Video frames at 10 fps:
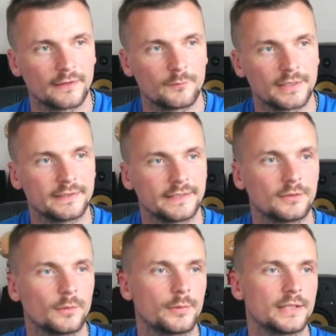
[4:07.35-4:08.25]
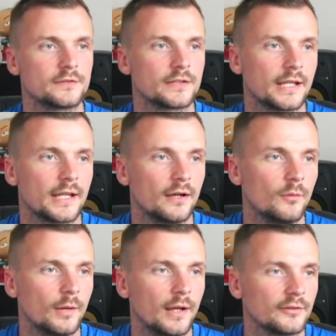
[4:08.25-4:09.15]
They've made a deal with PGA
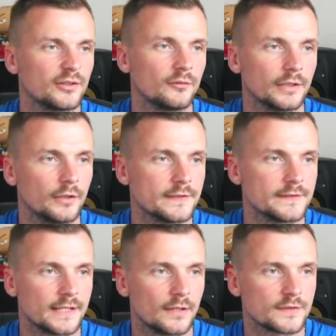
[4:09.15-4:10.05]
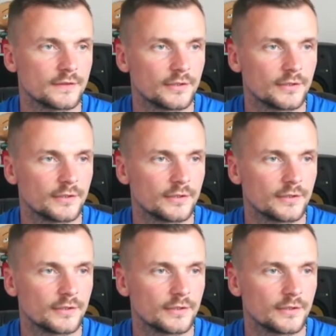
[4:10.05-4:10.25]
or whatever. I don't really know ins and outs of it.